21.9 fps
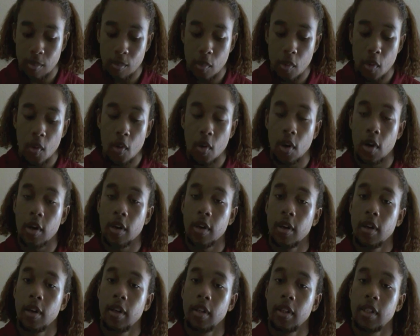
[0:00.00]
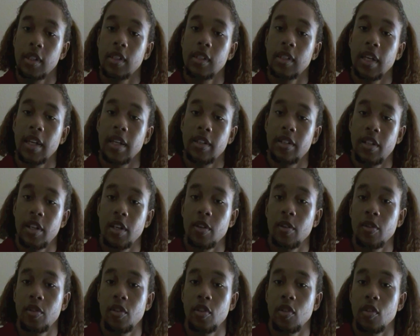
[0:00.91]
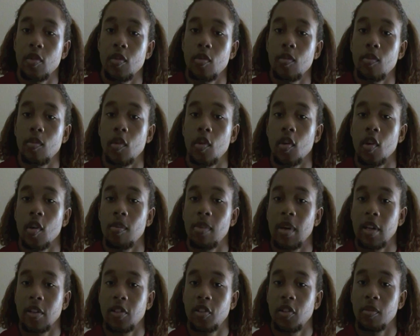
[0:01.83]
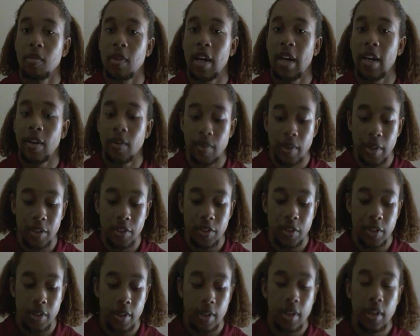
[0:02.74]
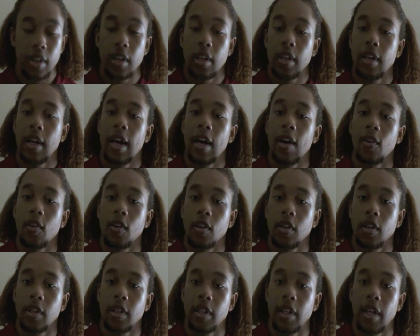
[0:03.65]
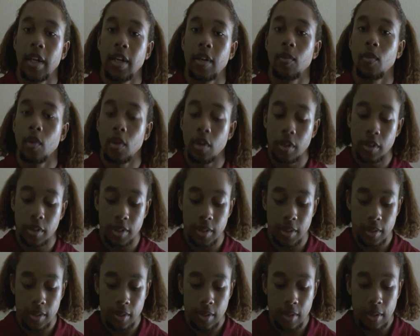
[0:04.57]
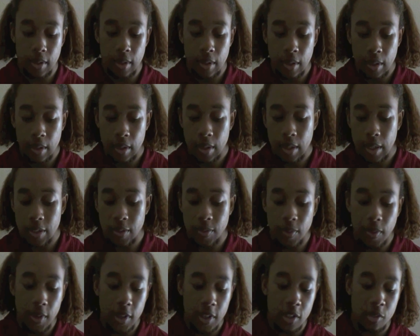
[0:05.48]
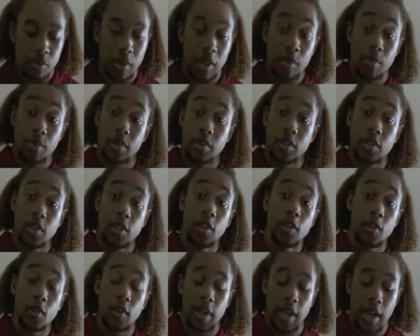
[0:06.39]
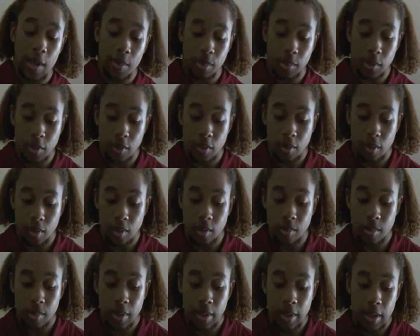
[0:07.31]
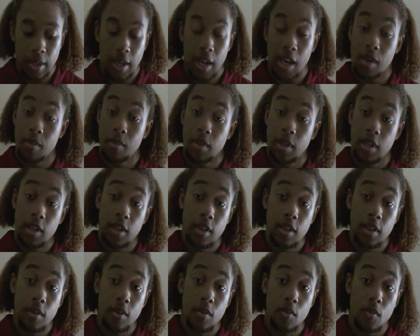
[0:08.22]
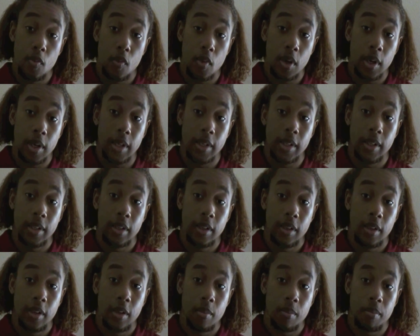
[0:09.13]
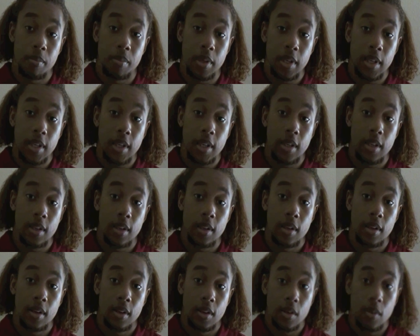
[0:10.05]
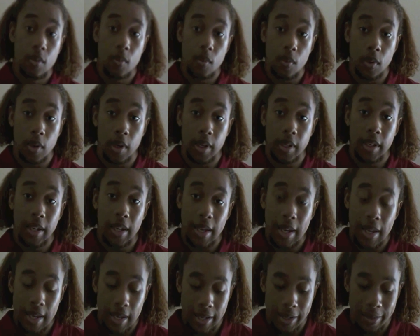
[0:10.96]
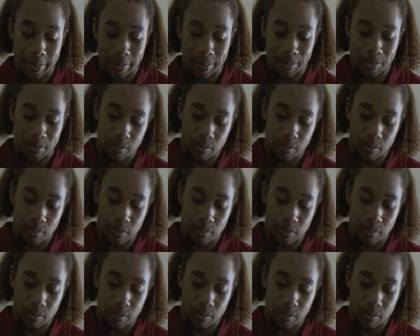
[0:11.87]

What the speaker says: more This site tells you more about your migration and how all of that works. As far as my paternal haplogroup, I'm E1B1A.